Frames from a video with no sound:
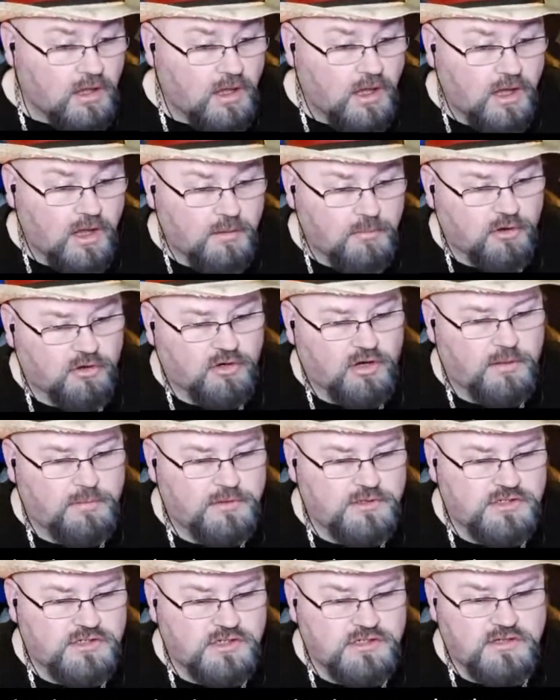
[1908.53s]
Mark
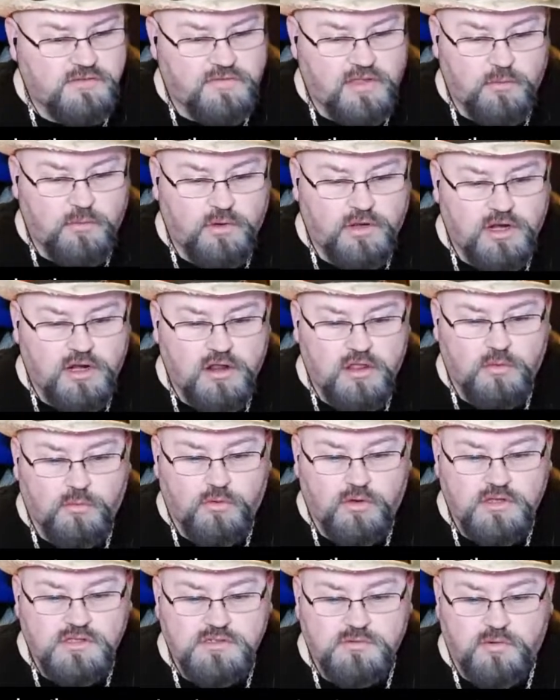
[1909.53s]
Napier says, if they went into the
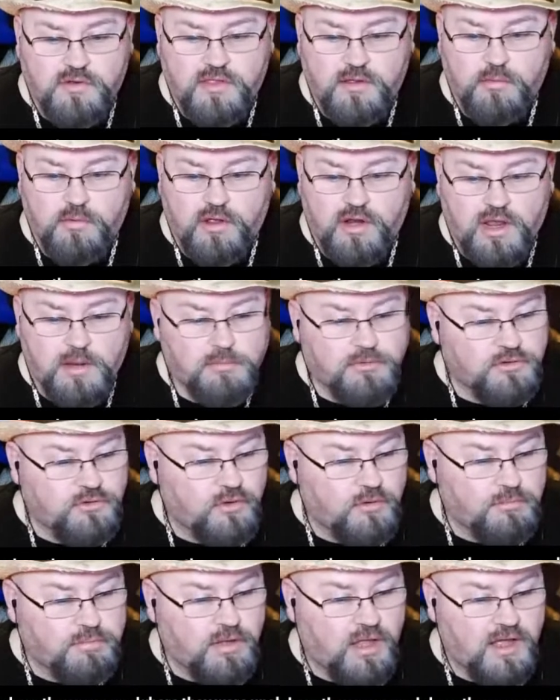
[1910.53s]
woods where they were unable
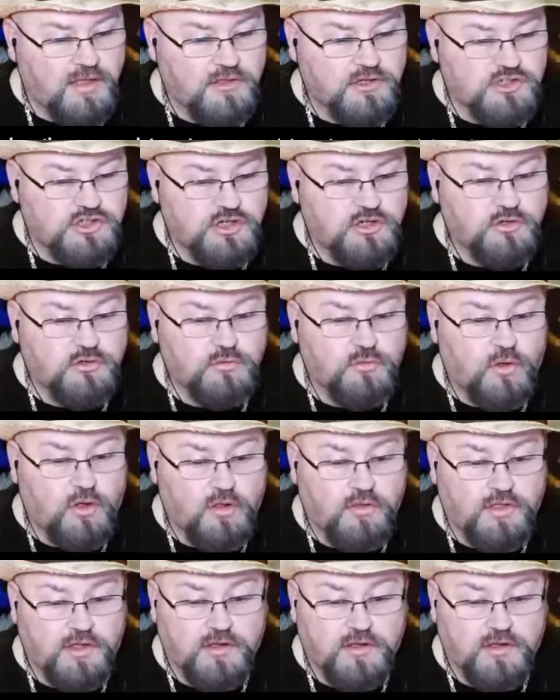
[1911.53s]
to apply the shield wall,